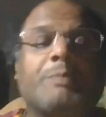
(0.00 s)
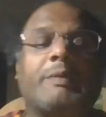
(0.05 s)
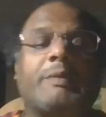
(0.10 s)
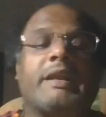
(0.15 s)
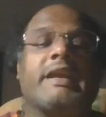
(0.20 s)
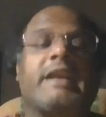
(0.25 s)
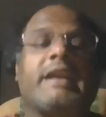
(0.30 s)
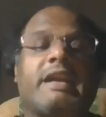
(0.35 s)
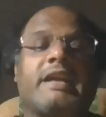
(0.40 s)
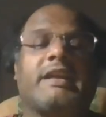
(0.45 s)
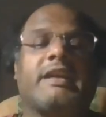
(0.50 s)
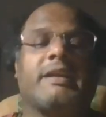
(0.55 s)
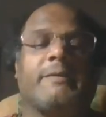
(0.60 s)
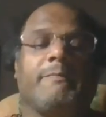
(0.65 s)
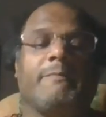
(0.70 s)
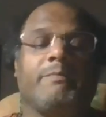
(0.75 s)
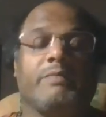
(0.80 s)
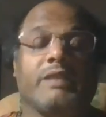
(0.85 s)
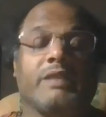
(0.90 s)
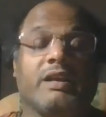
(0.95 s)
planet,
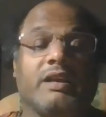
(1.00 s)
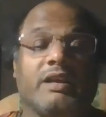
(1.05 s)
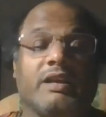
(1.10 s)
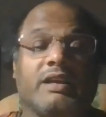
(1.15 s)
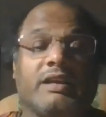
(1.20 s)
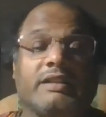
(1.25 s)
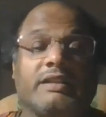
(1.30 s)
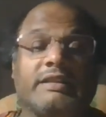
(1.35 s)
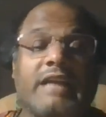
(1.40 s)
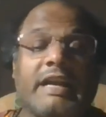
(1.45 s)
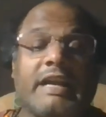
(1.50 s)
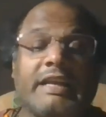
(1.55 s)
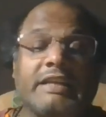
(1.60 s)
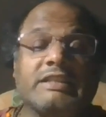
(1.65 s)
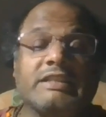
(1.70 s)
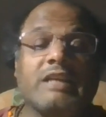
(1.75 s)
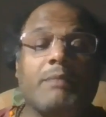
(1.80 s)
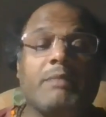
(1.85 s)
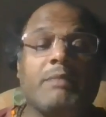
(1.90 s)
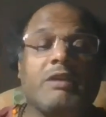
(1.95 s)
that is
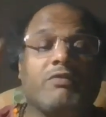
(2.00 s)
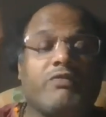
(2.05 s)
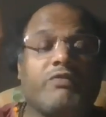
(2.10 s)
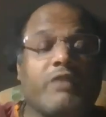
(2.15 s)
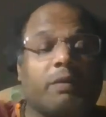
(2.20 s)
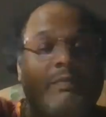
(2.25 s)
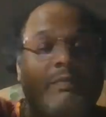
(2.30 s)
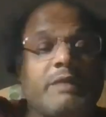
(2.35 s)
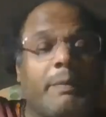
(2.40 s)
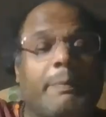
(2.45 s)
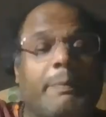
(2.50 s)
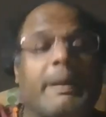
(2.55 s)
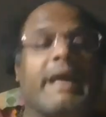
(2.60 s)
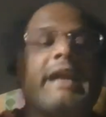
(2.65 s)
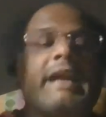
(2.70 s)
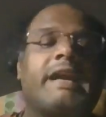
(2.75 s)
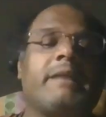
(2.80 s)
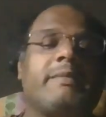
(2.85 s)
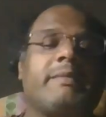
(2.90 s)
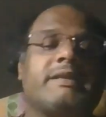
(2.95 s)
coming from the
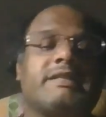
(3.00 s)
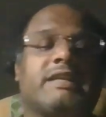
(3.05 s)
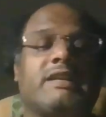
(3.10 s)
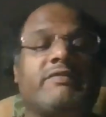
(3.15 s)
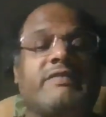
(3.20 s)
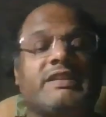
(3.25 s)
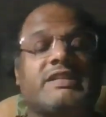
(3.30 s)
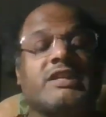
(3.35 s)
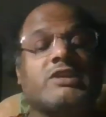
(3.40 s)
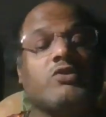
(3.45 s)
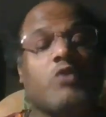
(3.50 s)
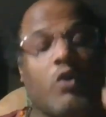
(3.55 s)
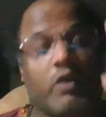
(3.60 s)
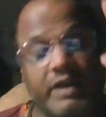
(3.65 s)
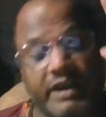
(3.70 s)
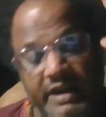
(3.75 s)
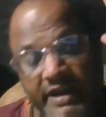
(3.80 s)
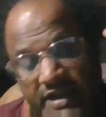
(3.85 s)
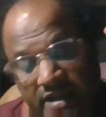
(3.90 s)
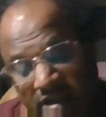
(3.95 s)
planet basically, which is
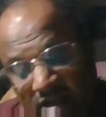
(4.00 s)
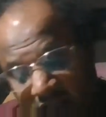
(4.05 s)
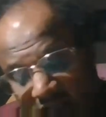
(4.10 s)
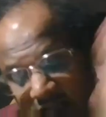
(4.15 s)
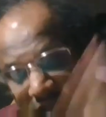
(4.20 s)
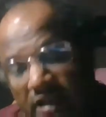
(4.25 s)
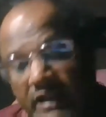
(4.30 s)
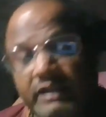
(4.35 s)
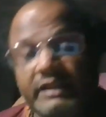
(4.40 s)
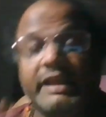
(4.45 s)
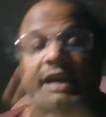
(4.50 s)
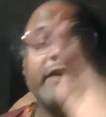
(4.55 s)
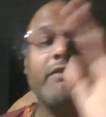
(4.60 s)
already they